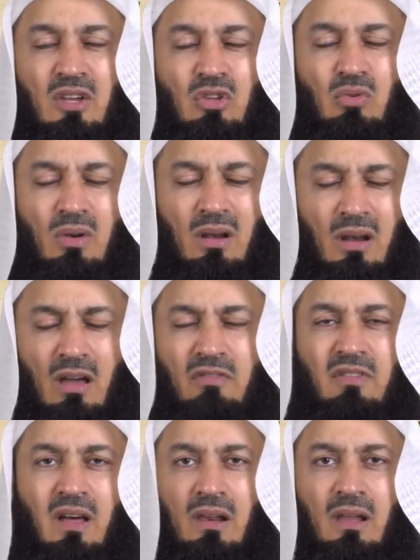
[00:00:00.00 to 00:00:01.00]
You
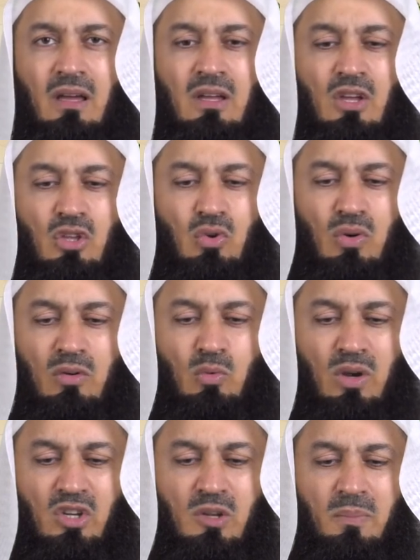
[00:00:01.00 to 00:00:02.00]
love Allah. You are
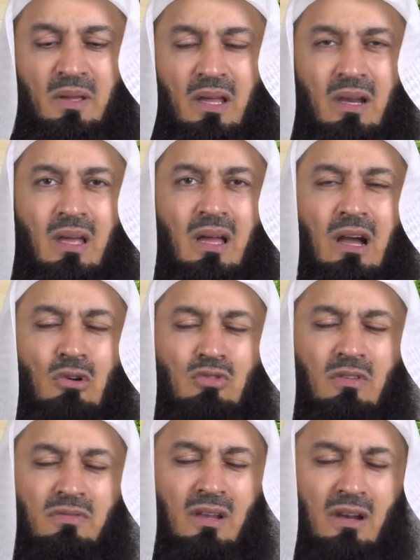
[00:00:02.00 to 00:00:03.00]
worshipping Allah out
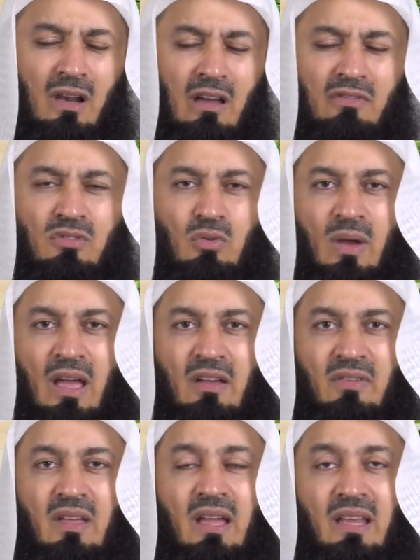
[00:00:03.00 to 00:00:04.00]
of the love you have.